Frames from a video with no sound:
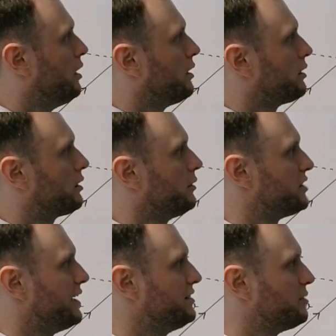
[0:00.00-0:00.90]
Going to the
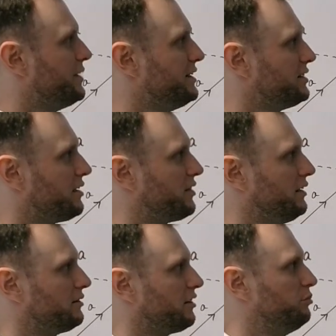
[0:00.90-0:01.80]
intermediate
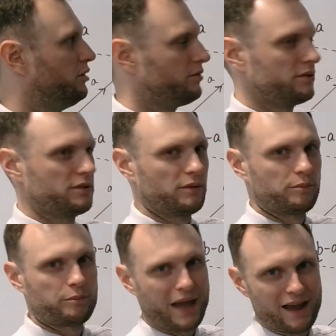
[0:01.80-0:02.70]
things, I'll put
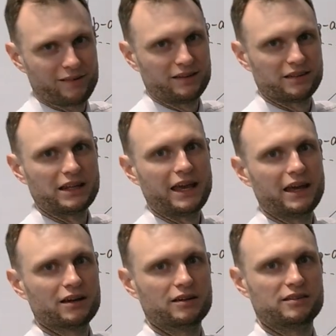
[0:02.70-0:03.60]
bearings in here
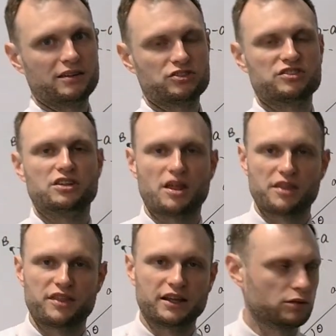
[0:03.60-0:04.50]
because it's just another
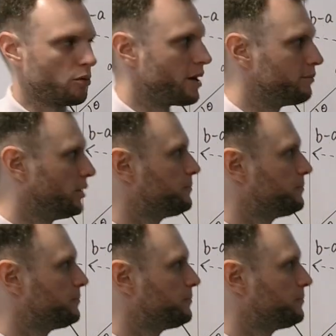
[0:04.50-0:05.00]
thing to remember,